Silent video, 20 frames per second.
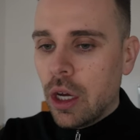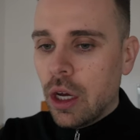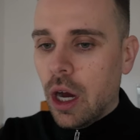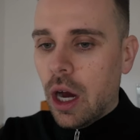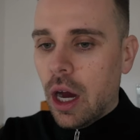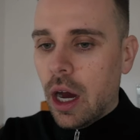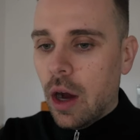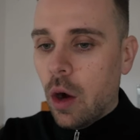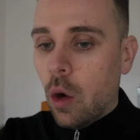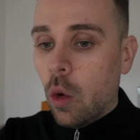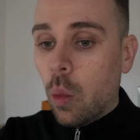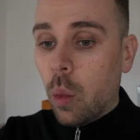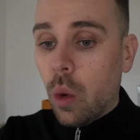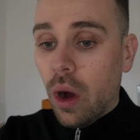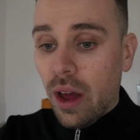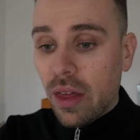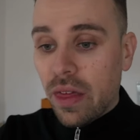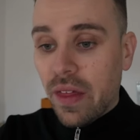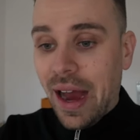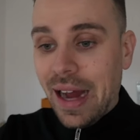or
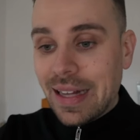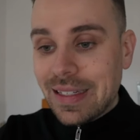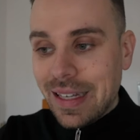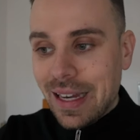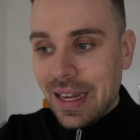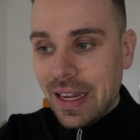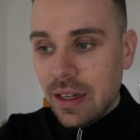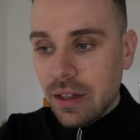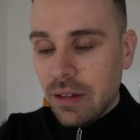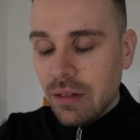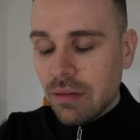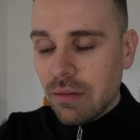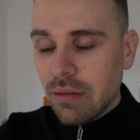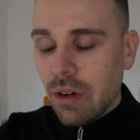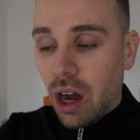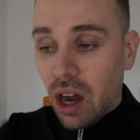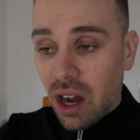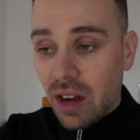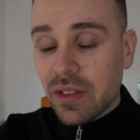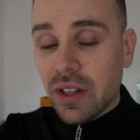worth adding in.
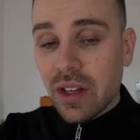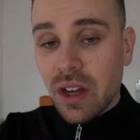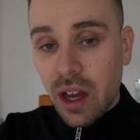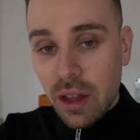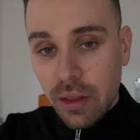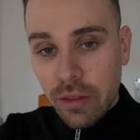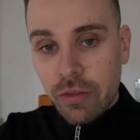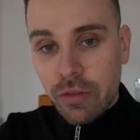After going